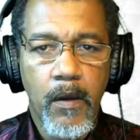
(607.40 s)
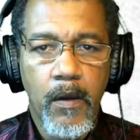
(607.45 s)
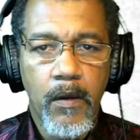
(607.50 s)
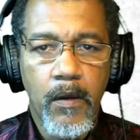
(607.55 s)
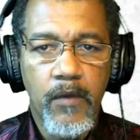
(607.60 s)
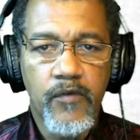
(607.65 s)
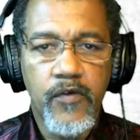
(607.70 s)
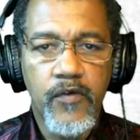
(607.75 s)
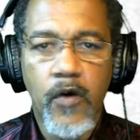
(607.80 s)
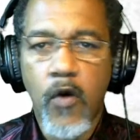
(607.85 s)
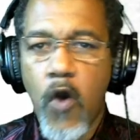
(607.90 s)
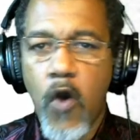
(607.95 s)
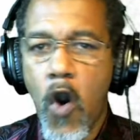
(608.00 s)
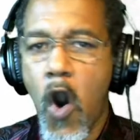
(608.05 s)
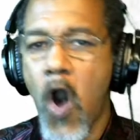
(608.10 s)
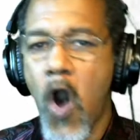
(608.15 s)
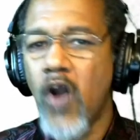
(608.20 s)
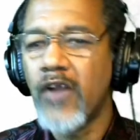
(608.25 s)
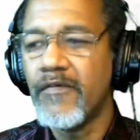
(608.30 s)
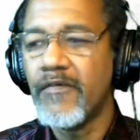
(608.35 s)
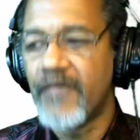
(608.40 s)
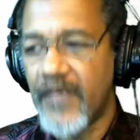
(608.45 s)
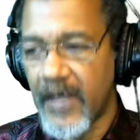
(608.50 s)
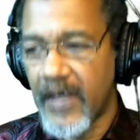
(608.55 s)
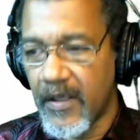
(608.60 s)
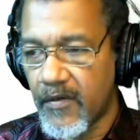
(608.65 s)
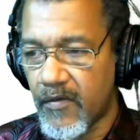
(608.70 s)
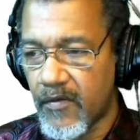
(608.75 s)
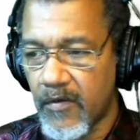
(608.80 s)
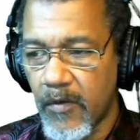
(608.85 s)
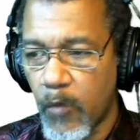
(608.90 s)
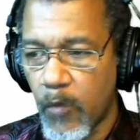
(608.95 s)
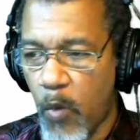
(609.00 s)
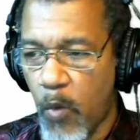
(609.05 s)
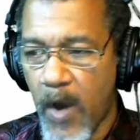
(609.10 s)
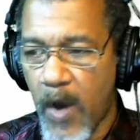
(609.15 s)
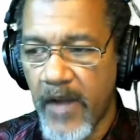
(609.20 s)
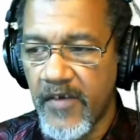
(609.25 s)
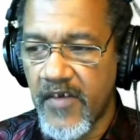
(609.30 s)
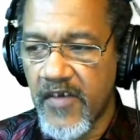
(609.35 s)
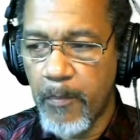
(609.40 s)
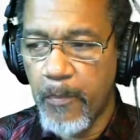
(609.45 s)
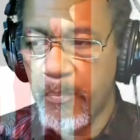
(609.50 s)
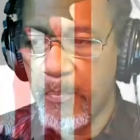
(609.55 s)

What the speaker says: So all of this winds up